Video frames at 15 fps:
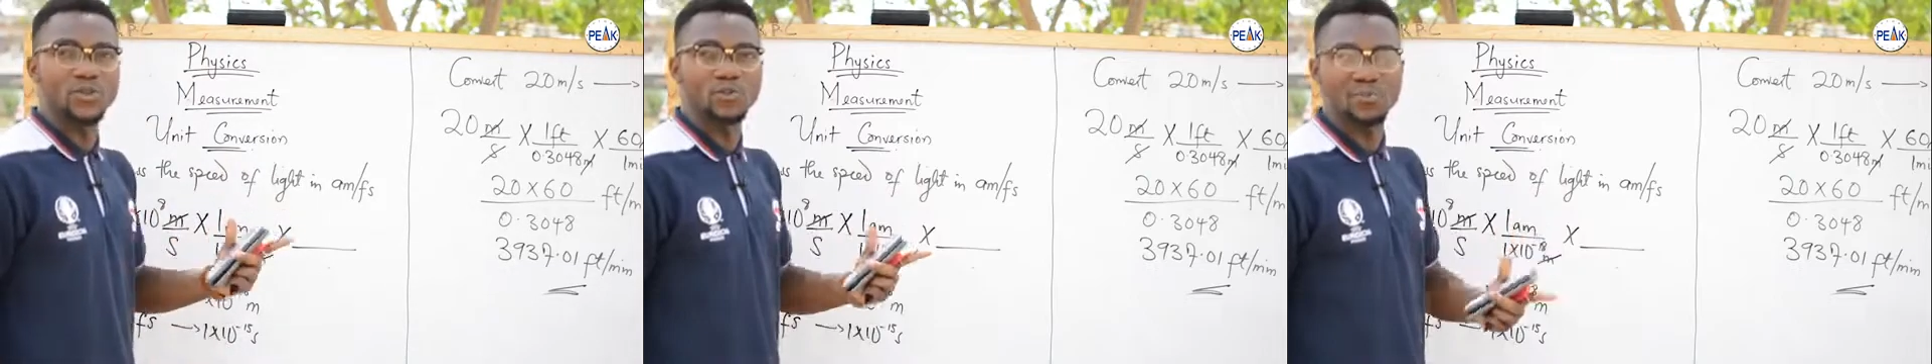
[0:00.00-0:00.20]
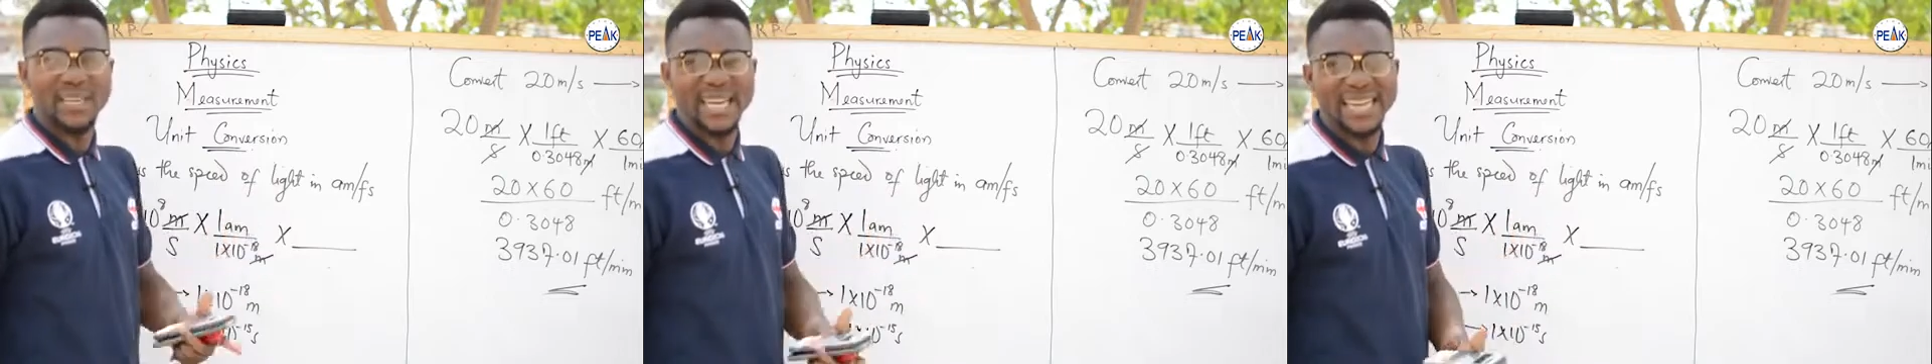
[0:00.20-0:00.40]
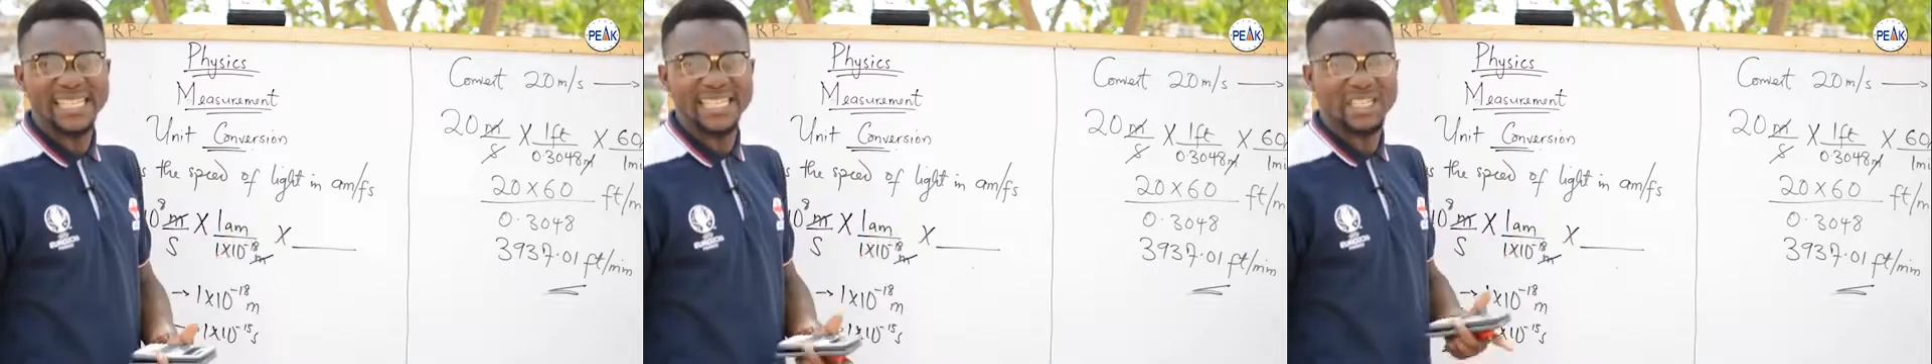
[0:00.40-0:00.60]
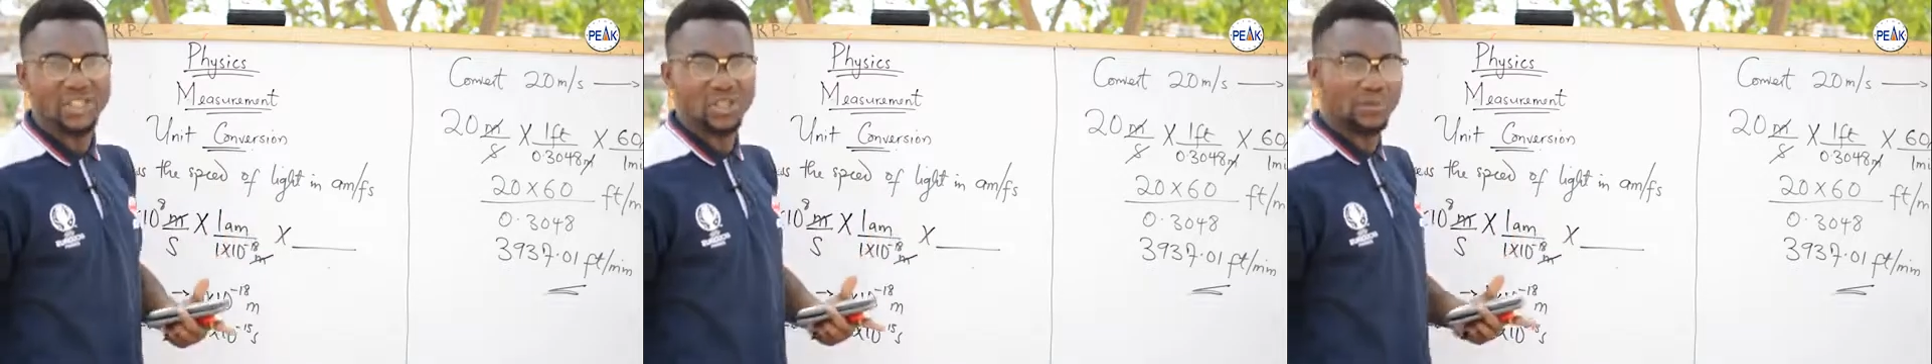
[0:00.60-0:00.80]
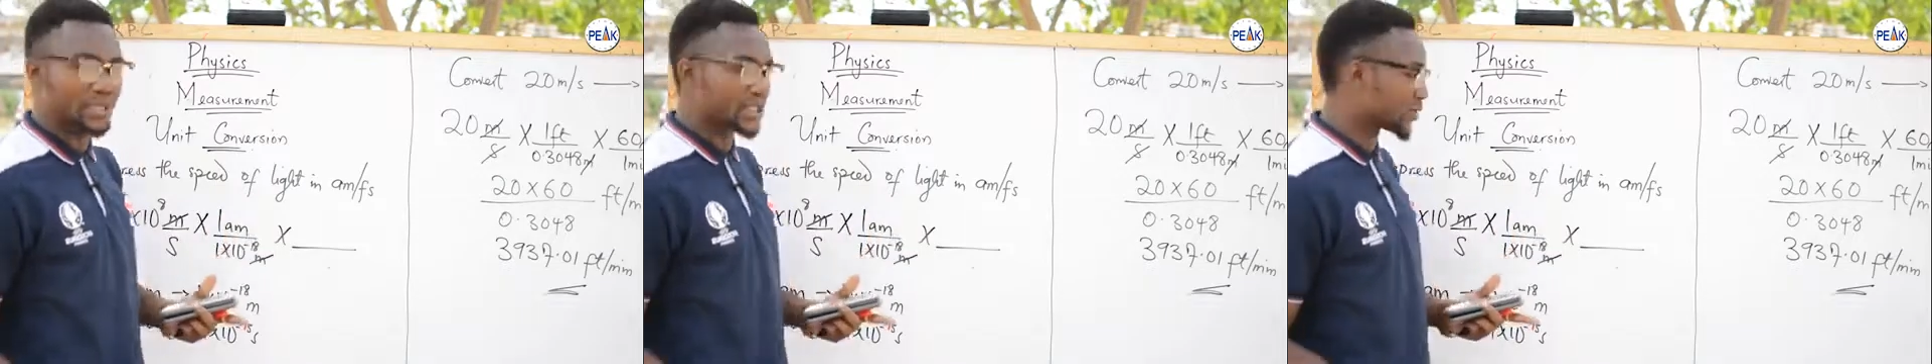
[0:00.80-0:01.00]
to be at the
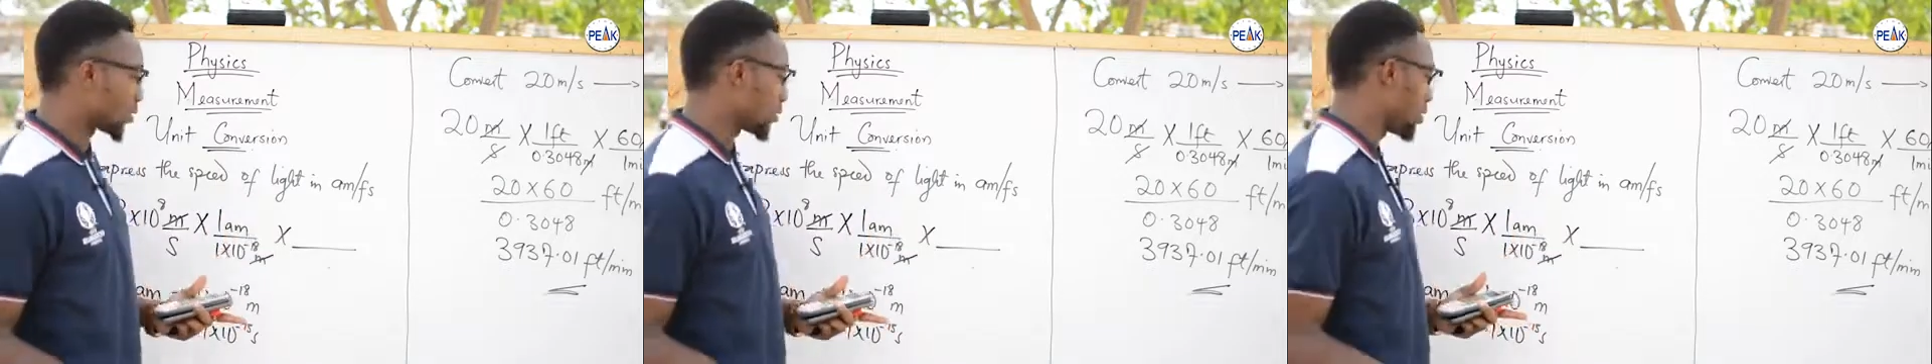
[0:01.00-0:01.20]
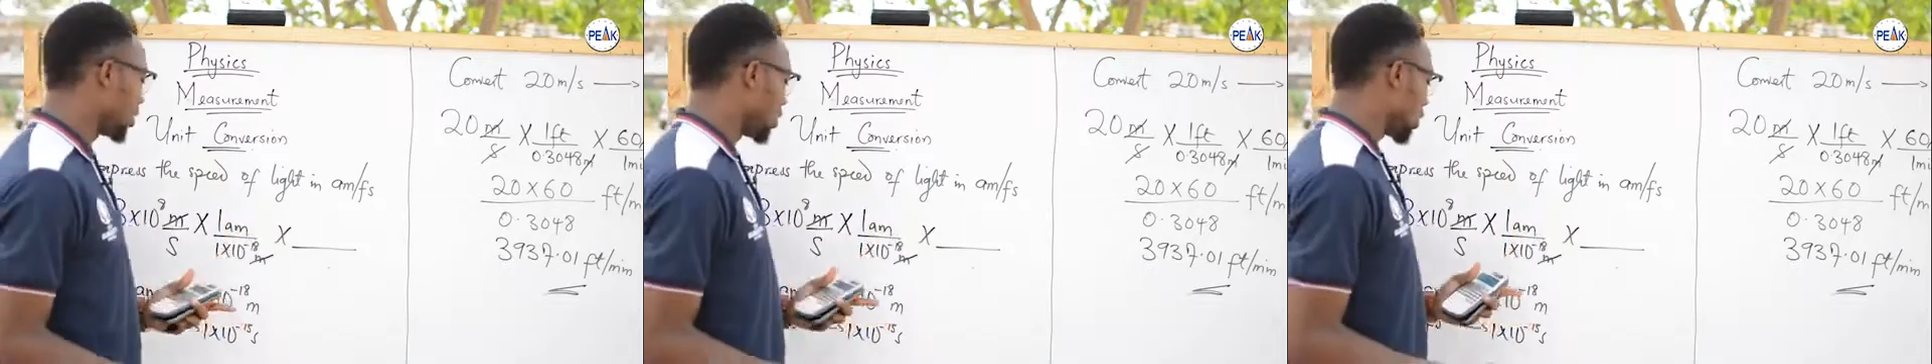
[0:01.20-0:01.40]
denominator.